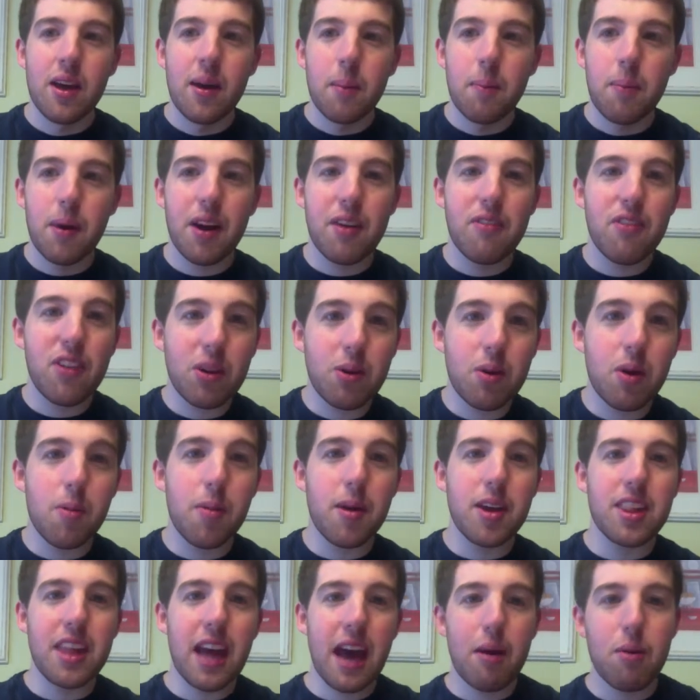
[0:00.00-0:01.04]
But I think what
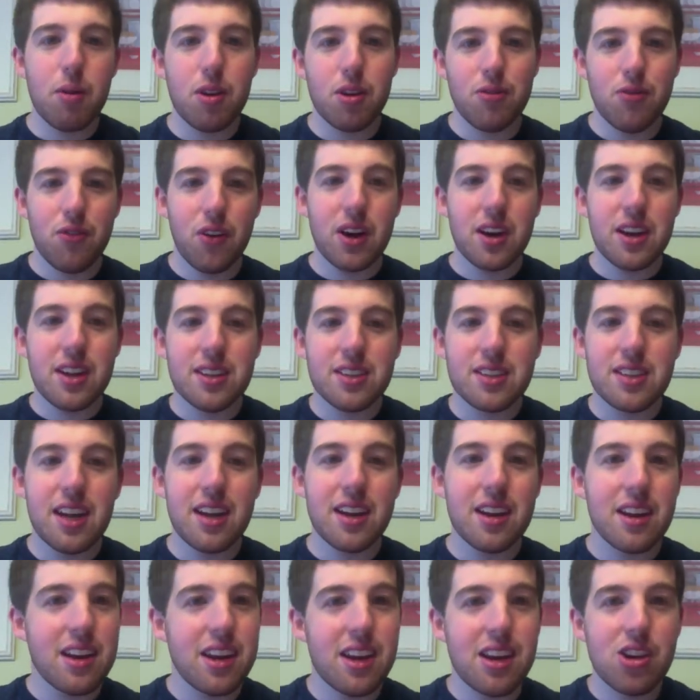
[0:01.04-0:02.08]
made that one funny is
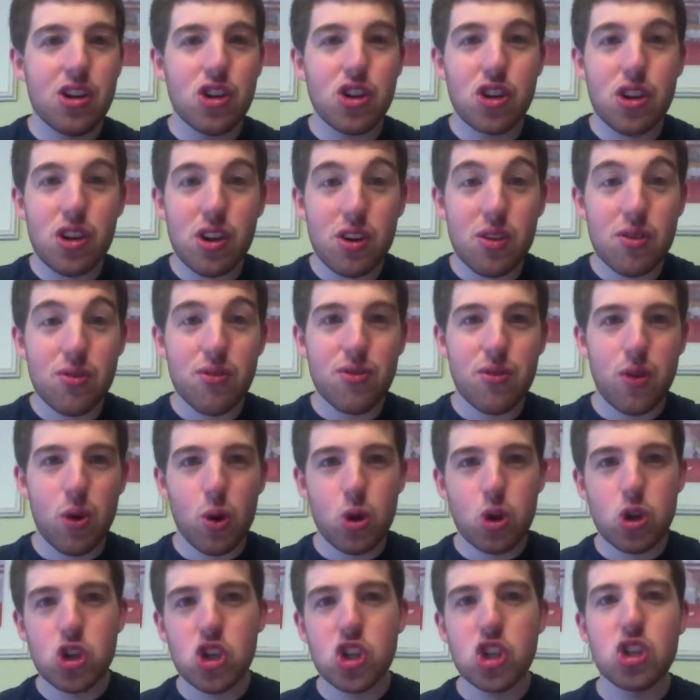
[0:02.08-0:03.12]
that each of their
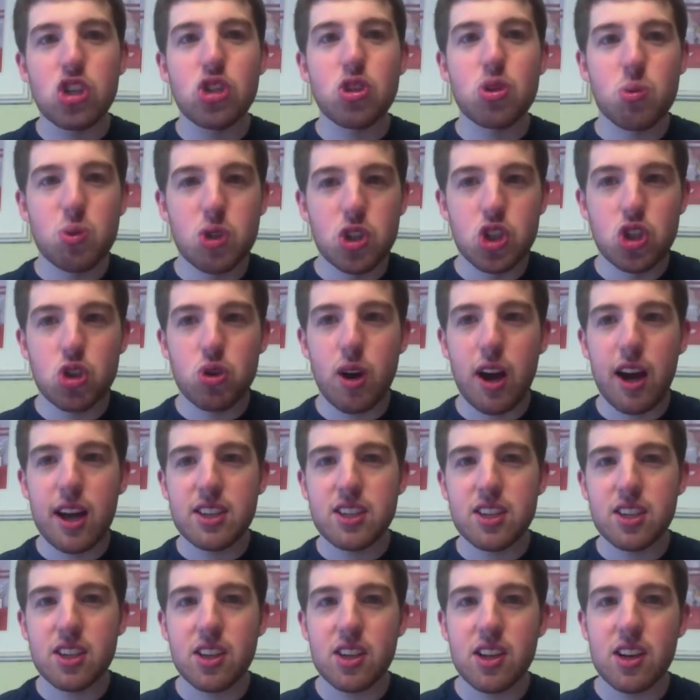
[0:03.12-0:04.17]
versions was
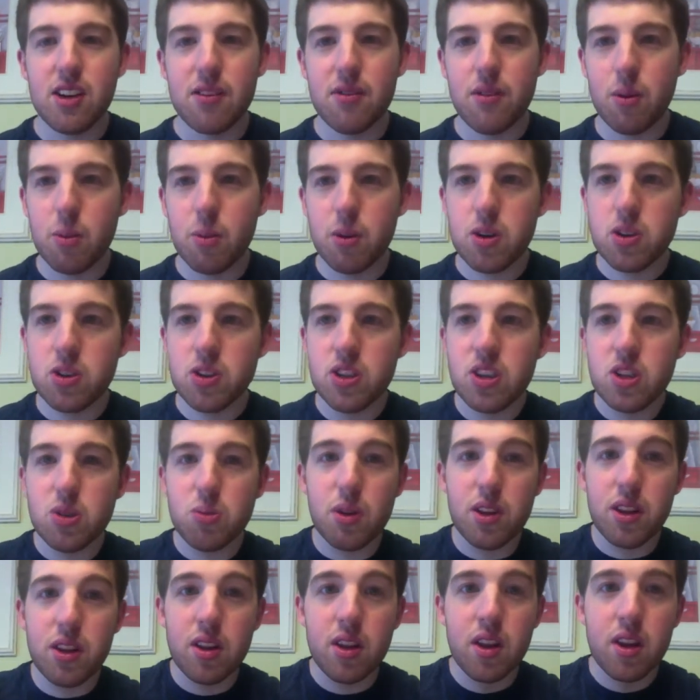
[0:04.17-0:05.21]
drastically different. Whereas this
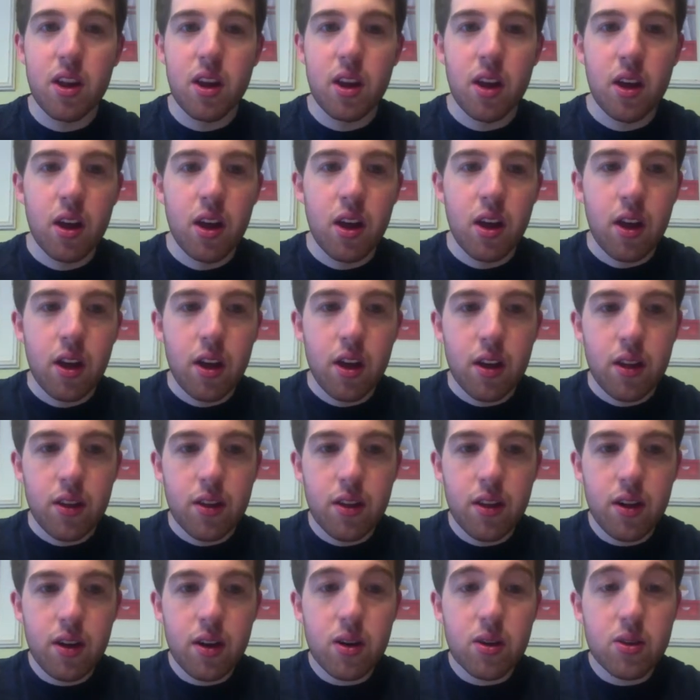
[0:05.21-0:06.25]
one,
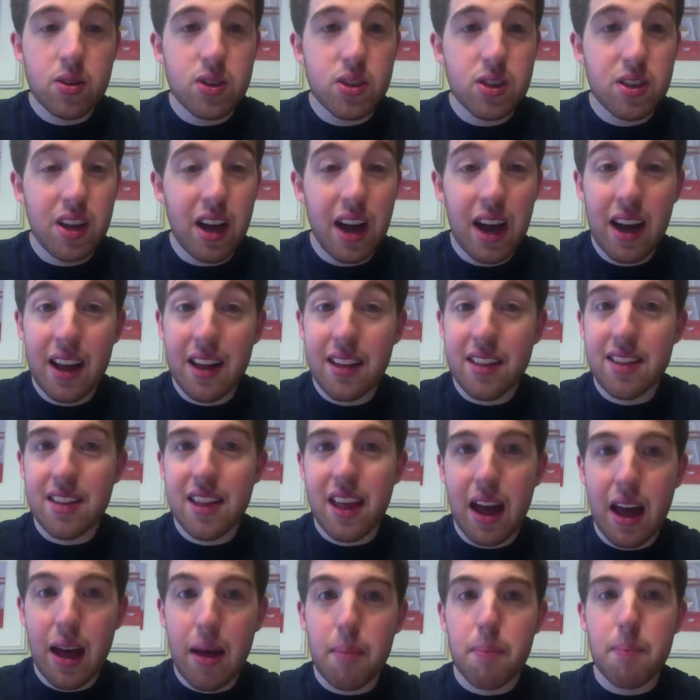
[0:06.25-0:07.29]
there's not
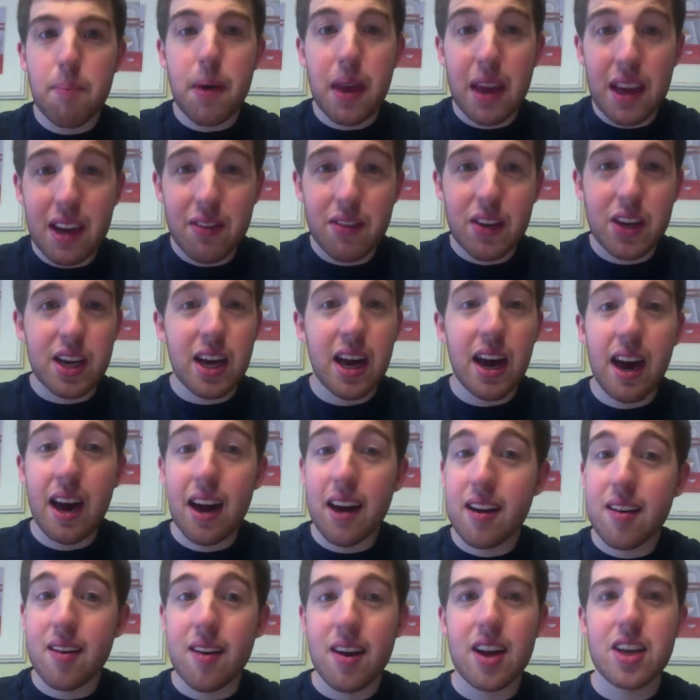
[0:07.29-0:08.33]
that big of a
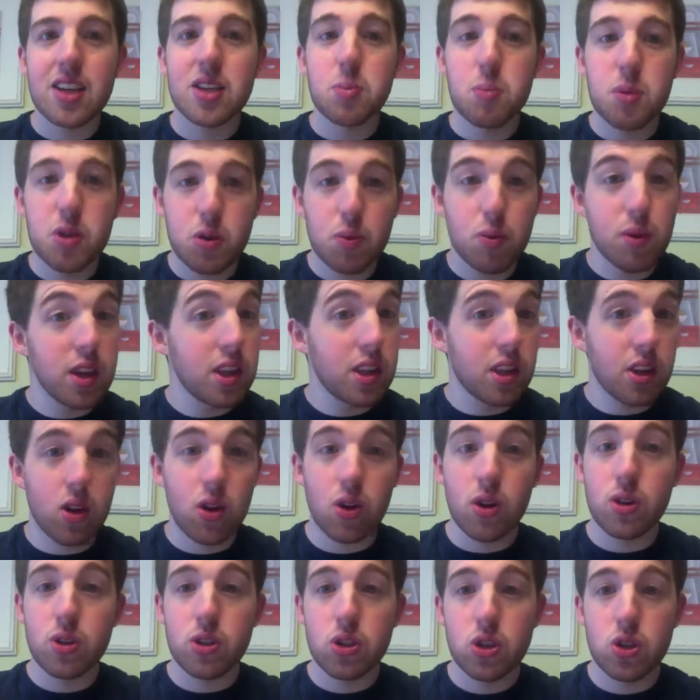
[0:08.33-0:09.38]
contrast between the
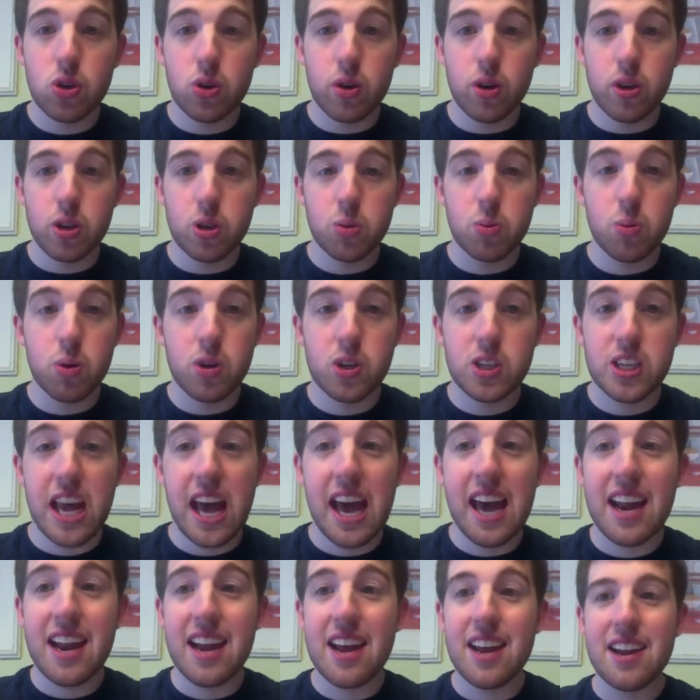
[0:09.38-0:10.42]
girls' stories. Whereas
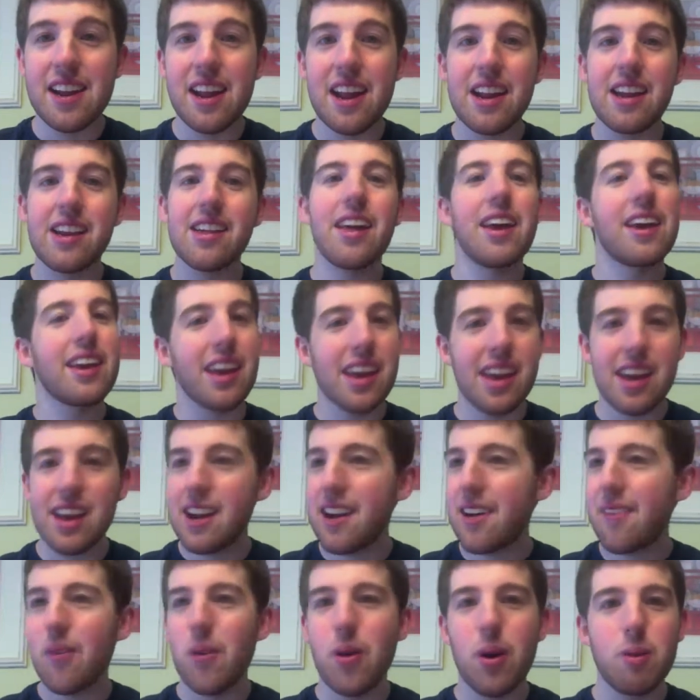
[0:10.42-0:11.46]
Ed, and Eddie, like,
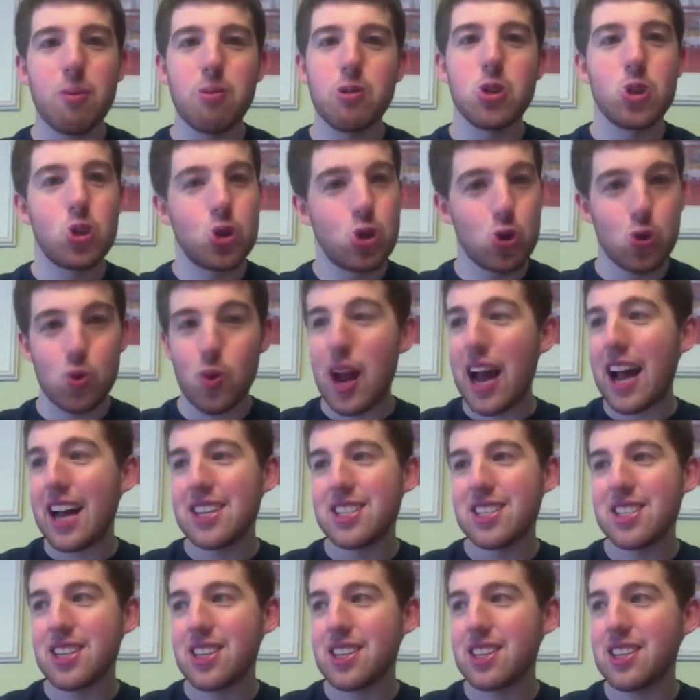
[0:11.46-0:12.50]
each one was
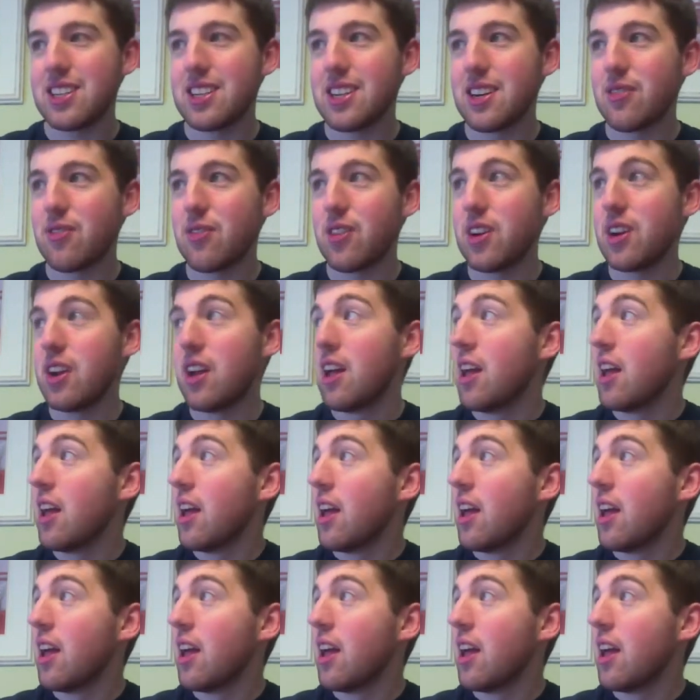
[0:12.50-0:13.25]
drastically different.